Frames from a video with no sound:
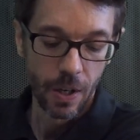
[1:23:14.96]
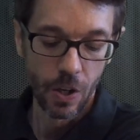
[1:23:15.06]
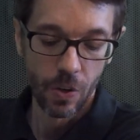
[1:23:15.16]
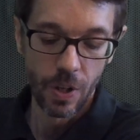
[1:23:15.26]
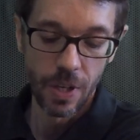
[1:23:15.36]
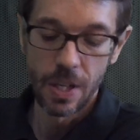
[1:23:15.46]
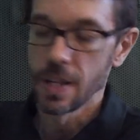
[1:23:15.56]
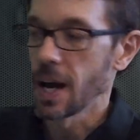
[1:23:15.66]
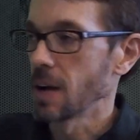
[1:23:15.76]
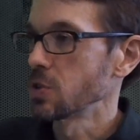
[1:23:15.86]
You know, you
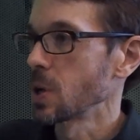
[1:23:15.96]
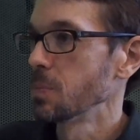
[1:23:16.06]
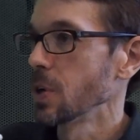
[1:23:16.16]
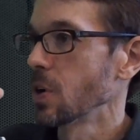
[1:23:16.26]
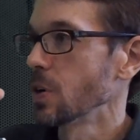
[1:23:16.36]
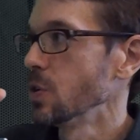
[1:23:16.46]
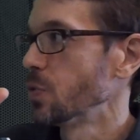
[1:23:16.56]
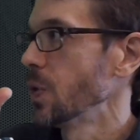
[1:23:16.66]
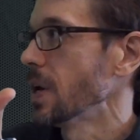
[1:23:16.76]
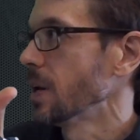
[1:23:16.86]
need to have something on your
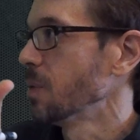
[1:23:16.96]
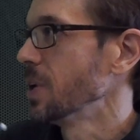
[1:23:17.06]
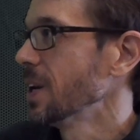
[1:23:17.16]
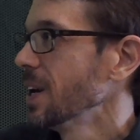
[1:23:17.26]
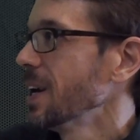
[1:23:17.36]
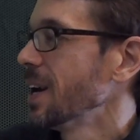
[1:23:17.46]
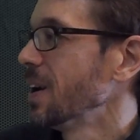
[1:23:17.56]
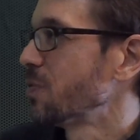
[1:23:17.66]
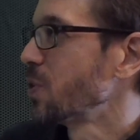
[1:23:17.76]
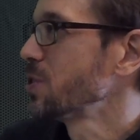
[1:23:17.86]
feet. I mean,
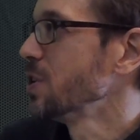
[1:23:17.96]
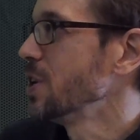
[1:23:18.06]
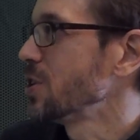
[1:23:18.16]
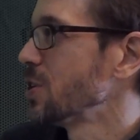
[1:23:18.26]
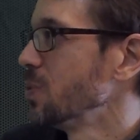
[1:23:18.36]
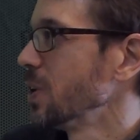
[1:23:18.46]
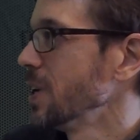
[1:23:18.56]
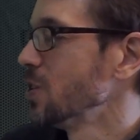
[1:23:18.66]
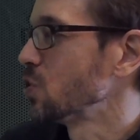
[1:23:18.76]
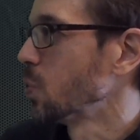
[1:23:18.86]
yeah. first edition
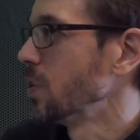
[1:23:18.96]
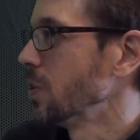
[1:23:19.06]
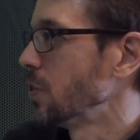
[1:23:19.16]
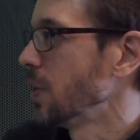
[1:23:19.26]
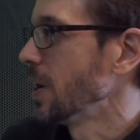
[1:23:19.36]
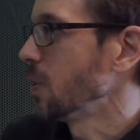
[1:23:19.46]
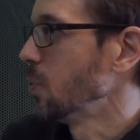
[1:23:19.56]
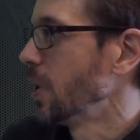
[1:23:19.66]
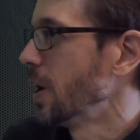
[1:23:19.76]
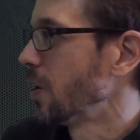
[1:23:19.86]
really is sort of the thing
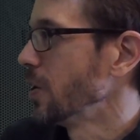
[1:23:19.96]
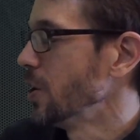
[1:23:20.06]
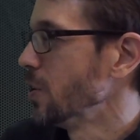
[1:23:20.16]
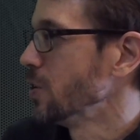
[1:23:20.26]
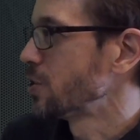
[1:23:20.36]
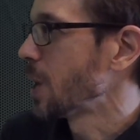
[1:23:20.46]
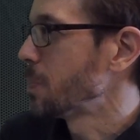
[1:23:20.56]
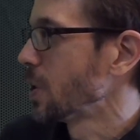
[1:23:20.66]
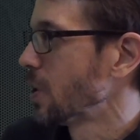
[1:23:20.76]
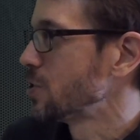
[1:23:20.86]
where you know you're
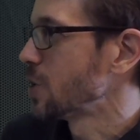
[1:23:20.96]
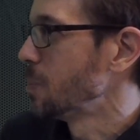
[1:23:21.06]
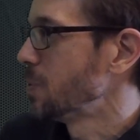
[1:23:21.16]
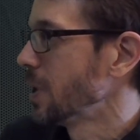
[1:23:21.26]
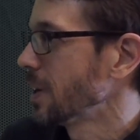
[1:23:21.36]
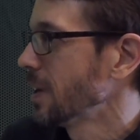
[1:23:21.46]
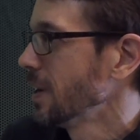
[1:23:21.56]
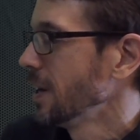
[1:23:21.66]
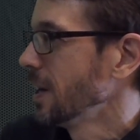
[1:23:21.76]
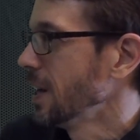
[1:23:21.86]
stepping on something,
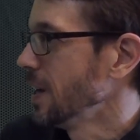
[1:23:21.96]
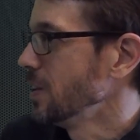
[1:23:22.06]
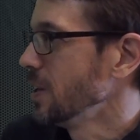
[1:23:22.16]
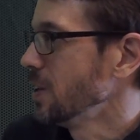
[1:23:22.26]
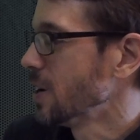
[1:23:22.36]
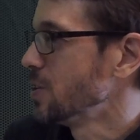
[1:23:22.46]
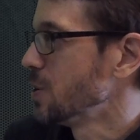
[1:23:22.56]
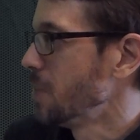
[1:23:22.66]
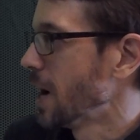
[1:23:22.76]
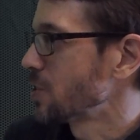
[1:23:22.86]
and the
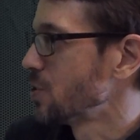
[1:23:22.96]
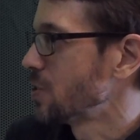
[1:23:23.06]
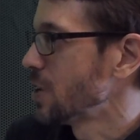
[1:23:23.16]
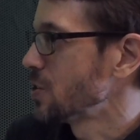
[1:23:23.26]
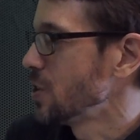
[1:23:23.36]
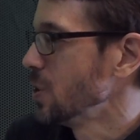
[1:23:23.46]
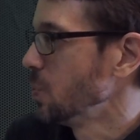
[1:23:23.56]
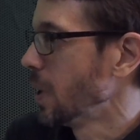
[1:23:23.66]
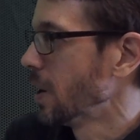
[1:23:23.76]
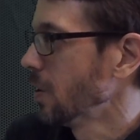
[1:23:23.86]
dungeon master says to you,
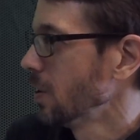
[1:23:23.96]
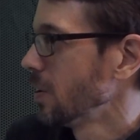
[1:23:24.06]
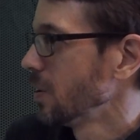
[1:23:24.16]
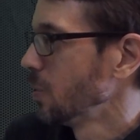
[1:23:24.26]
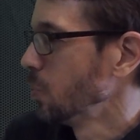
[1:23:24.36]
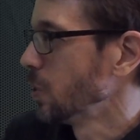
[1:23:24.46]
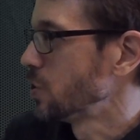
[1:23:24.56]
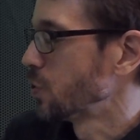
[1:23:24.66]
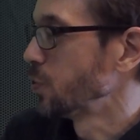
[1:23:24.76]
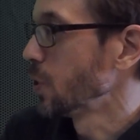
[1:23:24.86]
"Well,
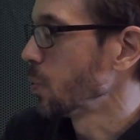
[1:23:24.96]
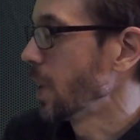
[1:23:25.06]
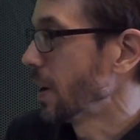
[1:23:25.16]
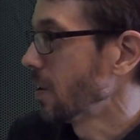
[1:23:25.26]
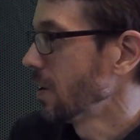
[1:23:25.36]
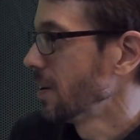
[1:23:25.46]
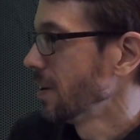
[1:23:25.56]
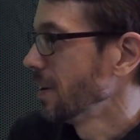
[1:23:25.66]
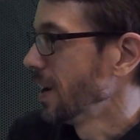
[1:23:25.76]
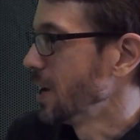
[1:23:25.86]
what's your footwear?" Right.